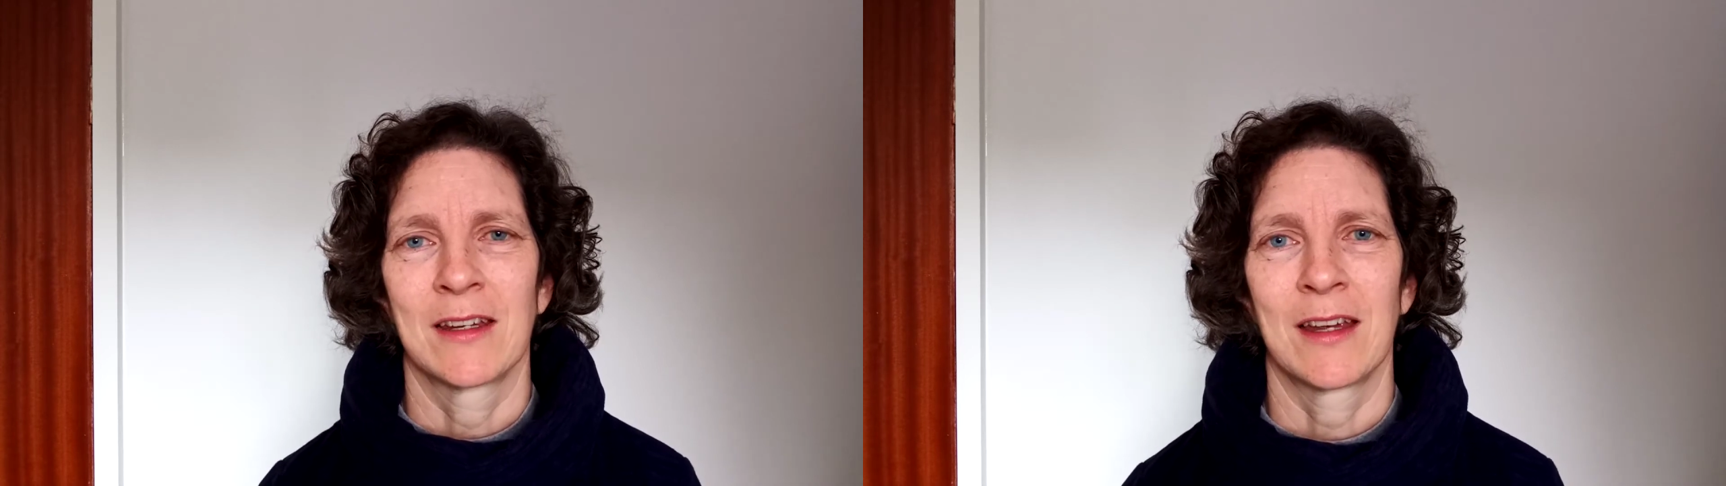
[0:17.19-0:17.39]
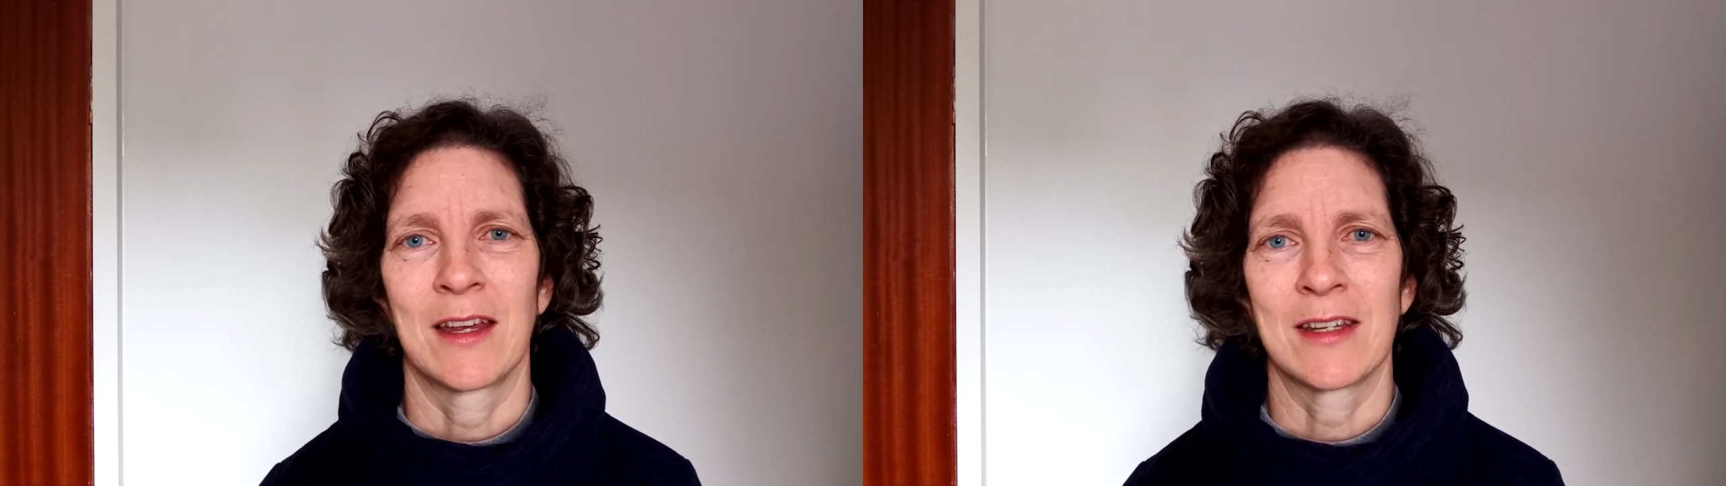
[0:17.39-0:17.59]

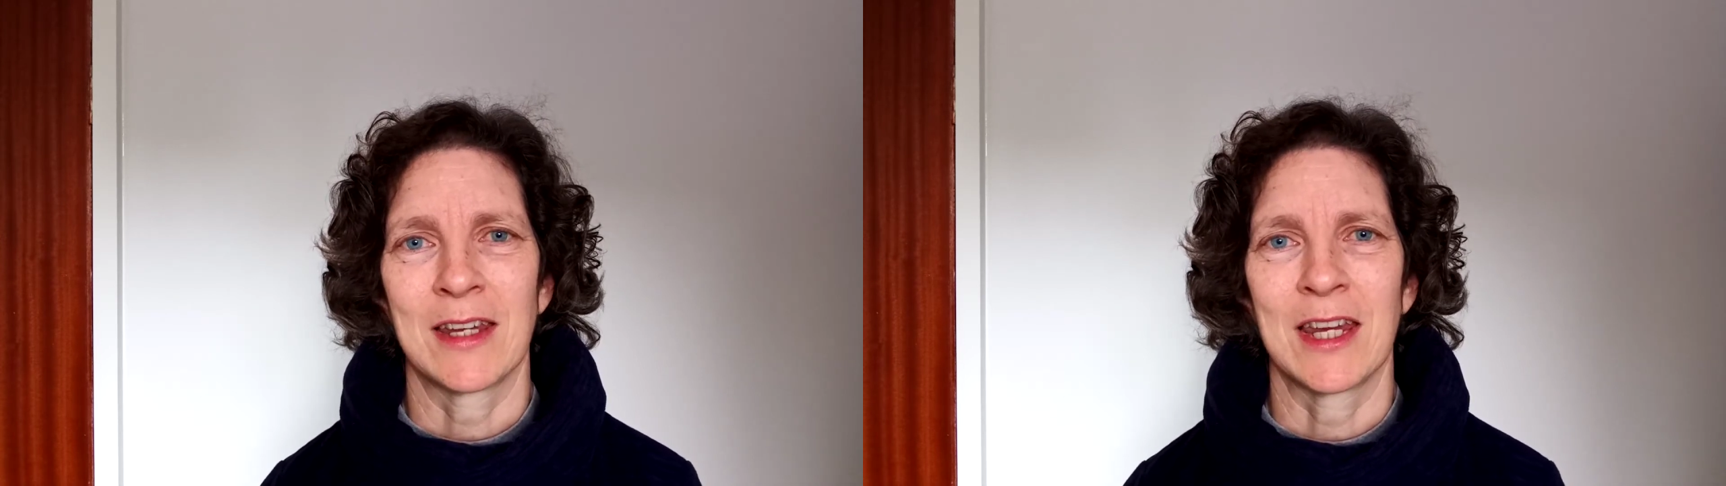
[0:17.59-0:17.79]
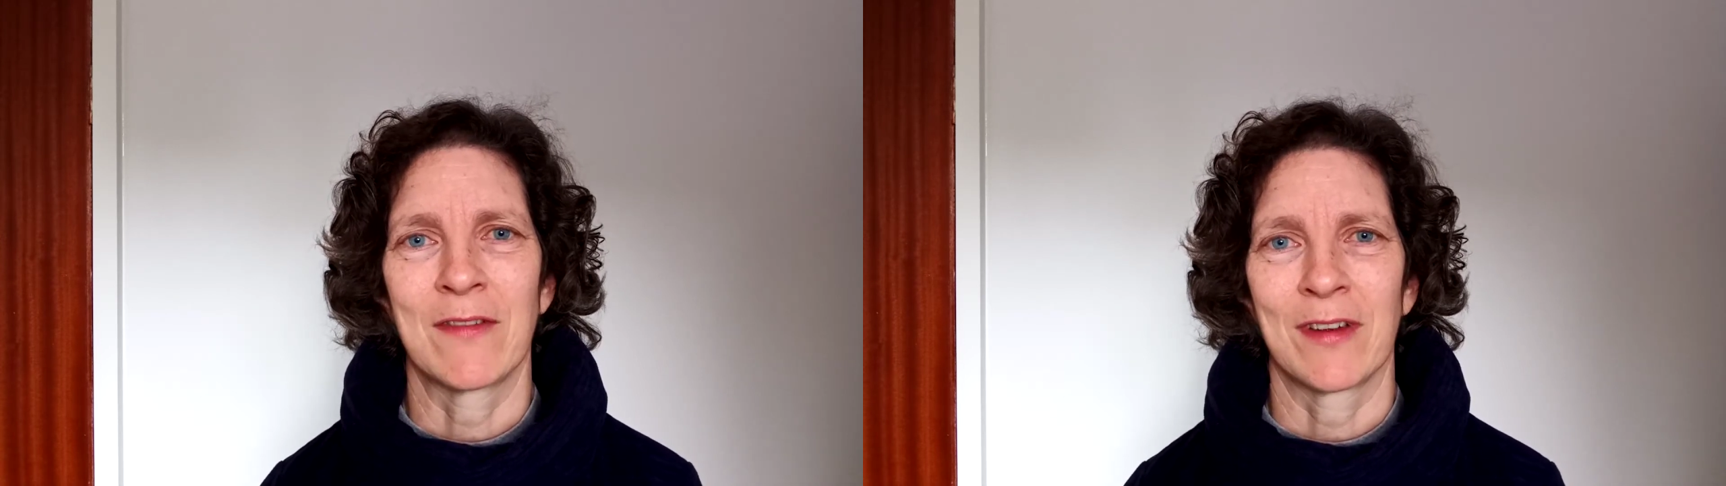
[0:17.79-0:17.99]
and
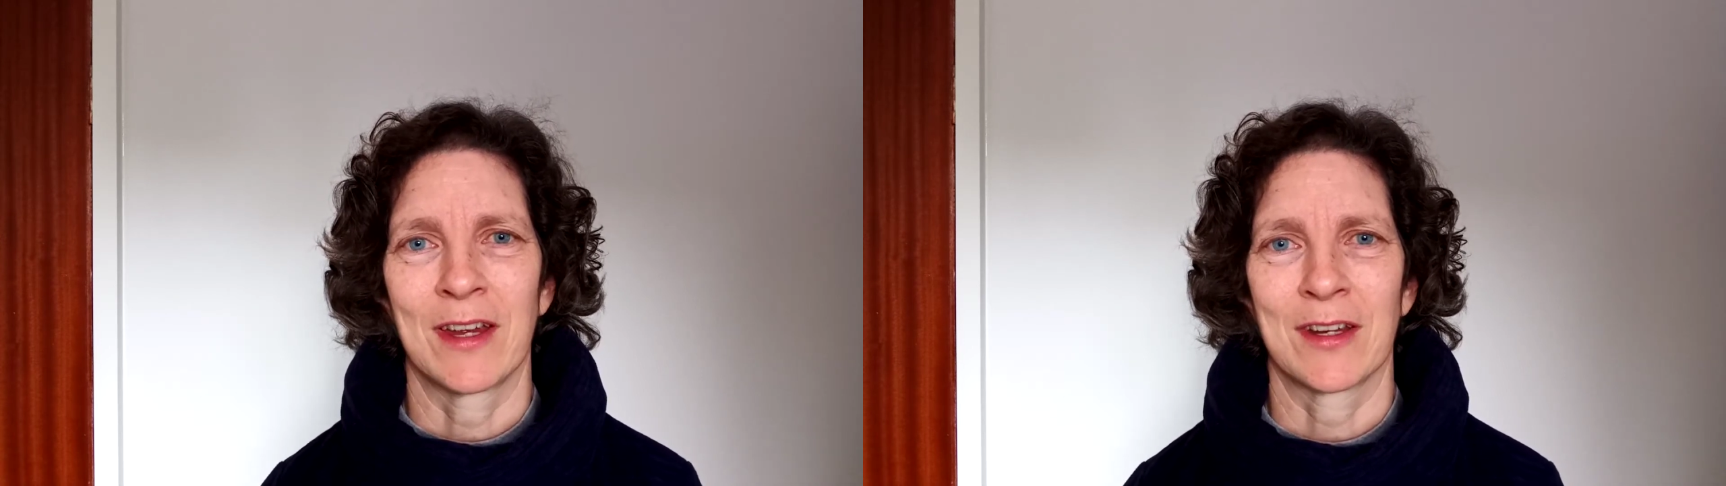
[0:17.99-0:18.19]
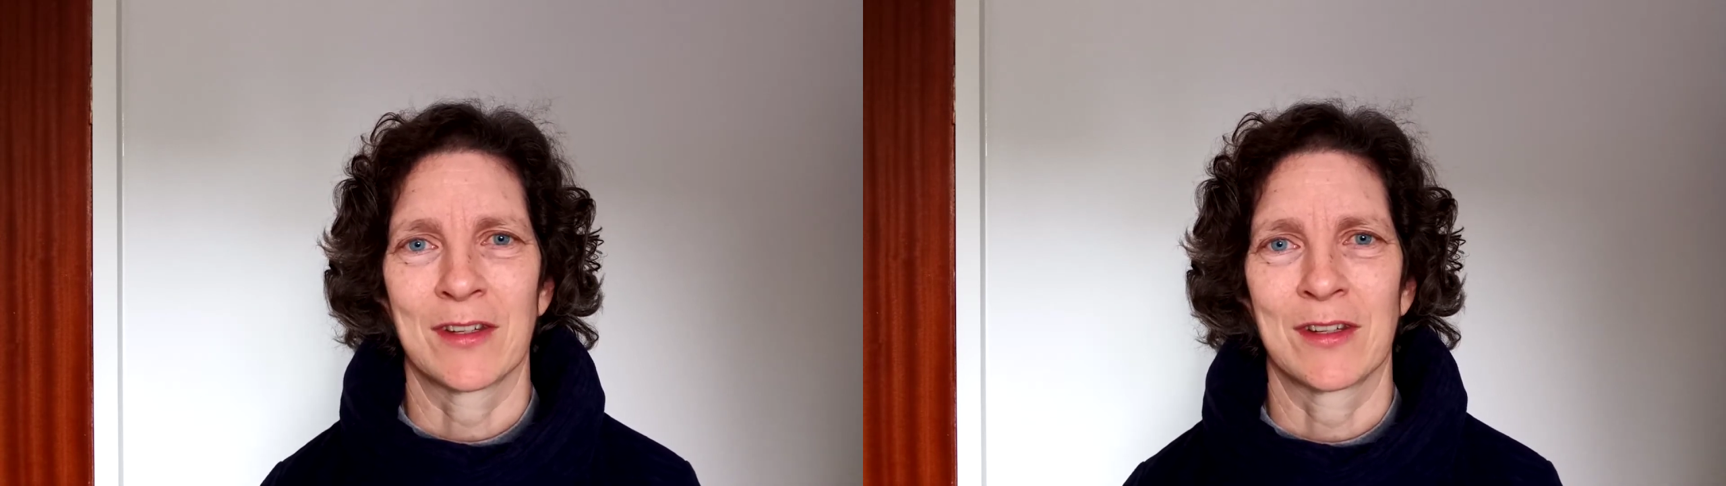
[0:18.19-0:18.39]
E for
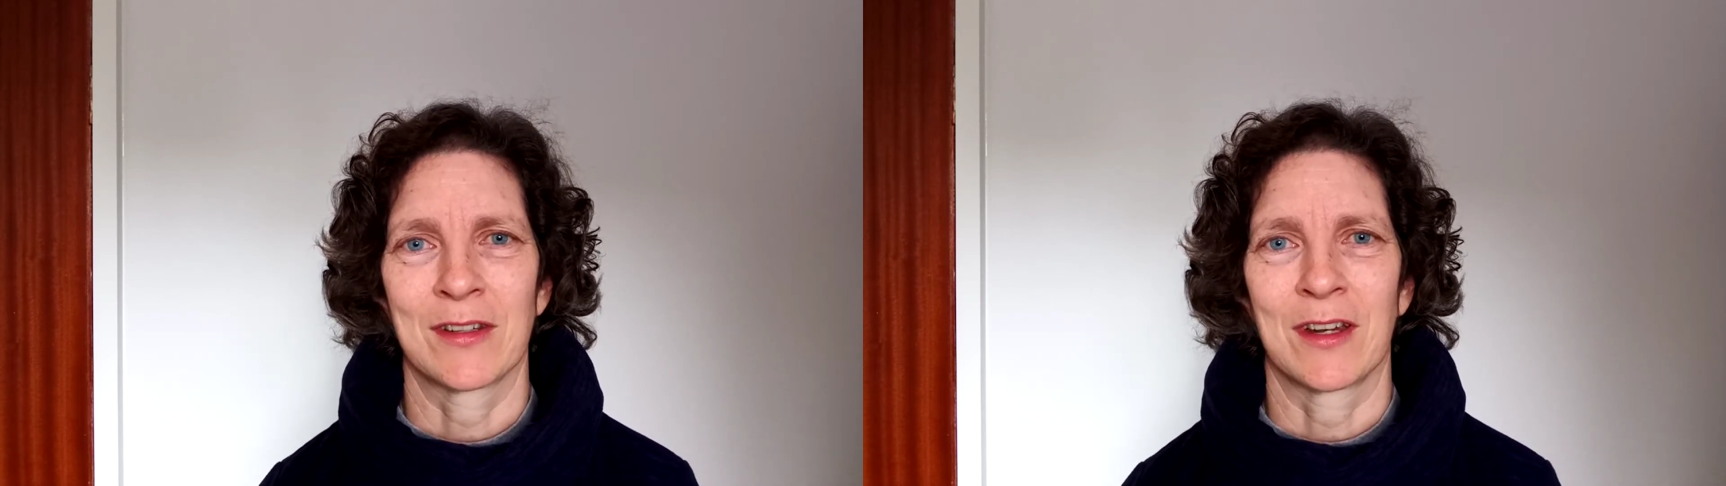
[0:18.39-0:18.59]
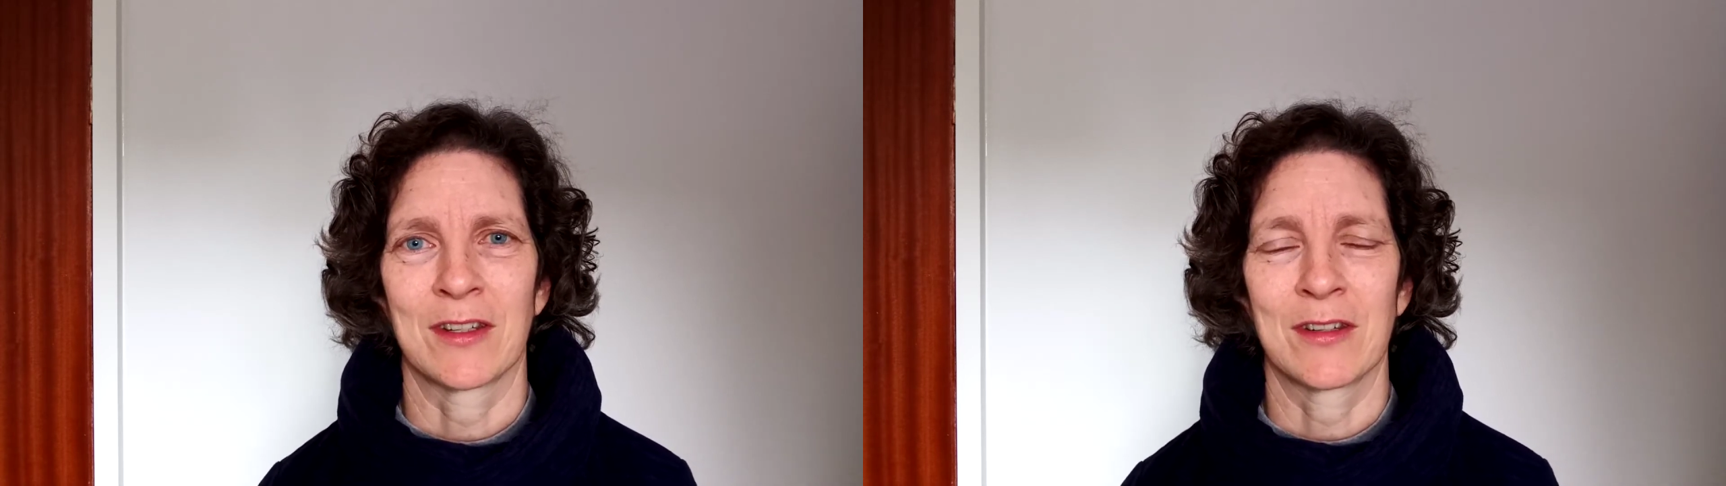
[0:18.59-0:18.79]
exercise.